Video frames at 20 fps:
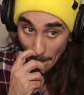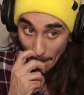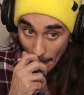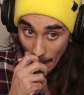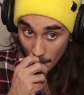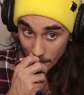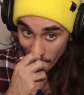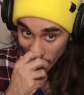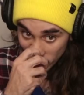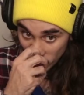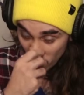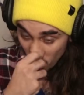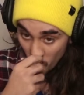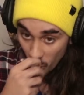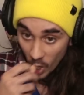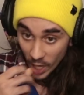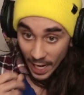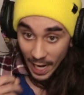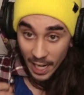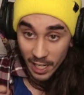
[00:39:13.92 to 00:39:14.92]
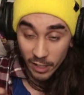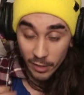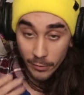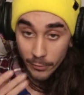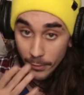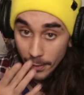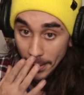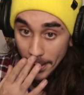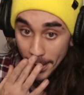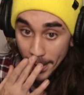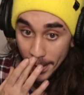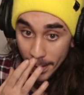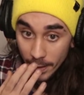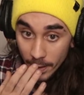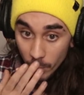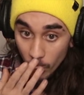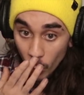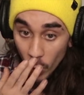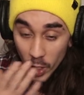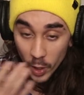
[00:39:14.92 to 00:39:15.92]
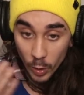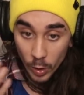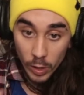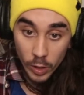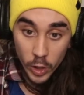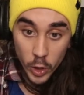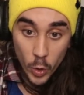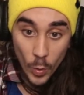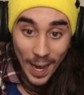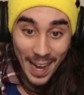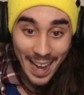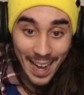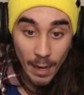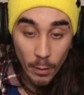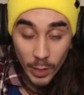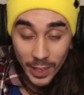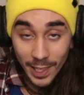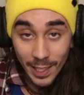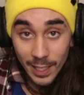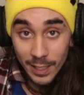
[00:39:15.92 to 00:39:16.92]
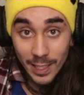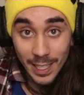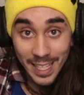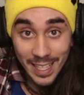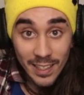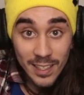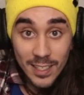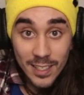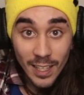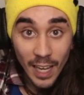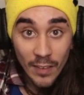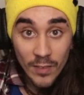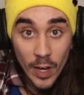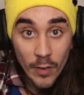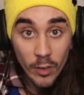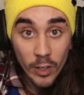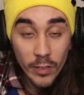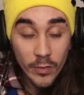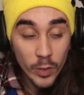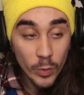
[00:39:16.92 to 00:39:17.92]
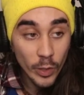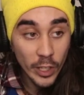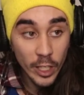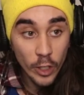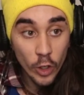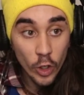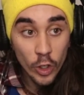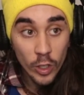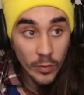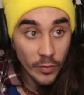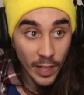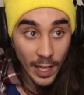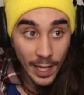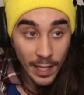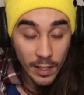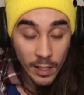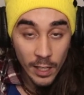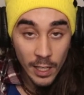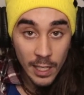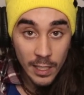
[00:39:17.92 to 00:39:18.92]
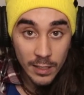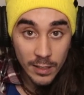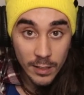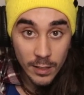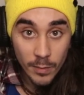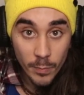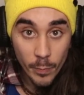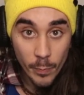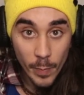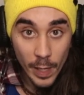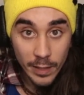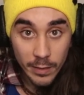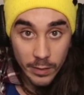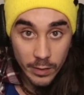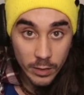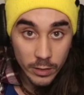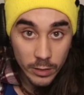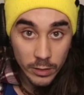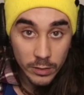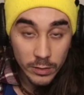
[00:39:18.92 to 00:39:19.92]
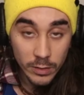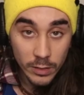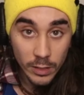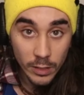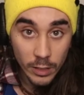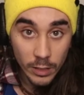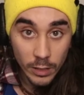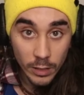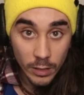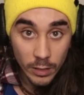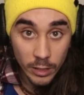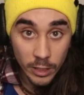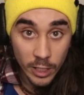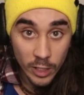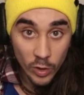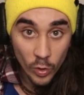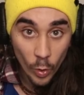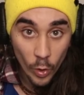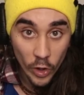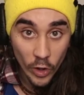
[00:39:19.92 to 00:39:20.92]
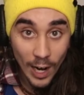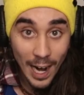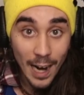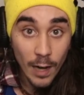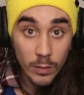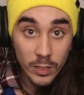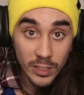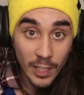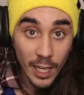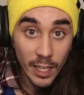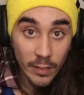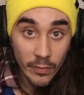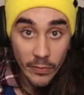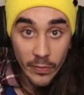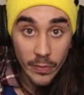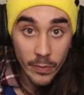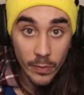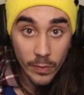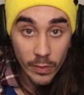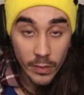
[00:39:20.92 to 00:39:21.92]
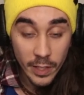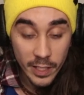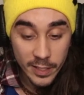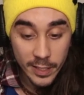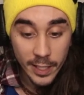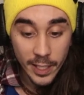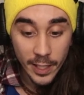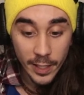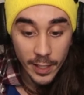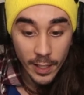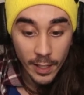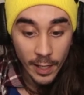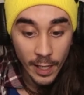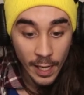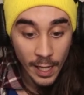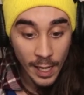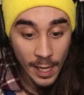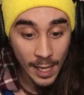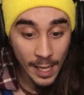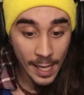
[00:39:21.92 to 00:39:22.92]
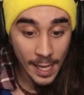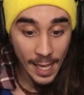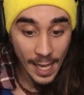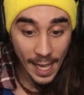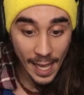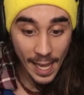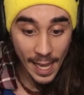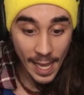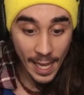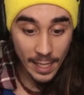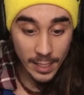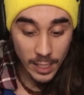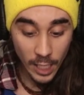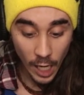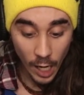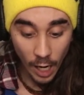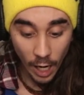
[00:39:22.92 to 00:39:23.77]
I'm not sure what kind of what that is. I've never even really heard of that mental disorder outside of this kid. And